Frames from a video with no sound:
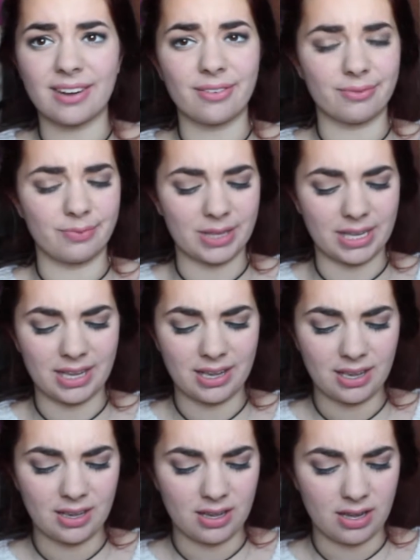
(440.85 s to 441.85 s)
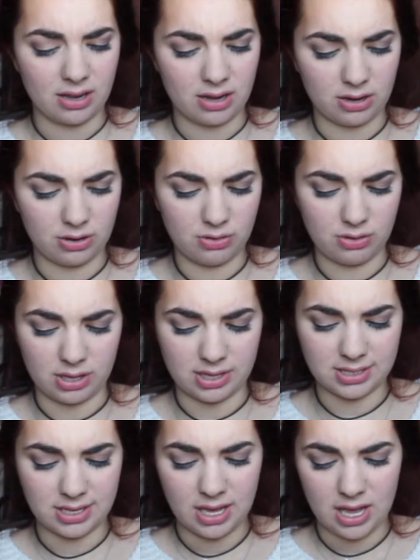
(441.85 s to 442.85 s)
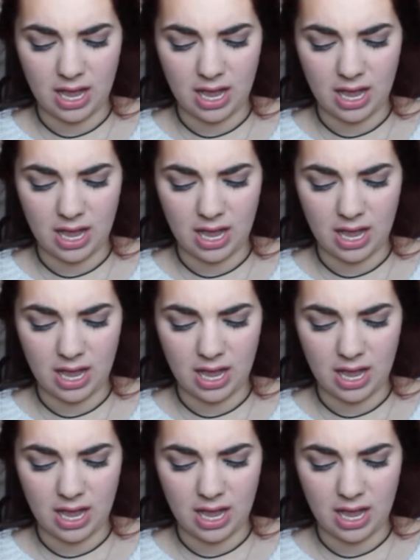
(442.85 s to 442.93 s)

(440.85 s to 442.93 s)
I don't really, I gotta Google this.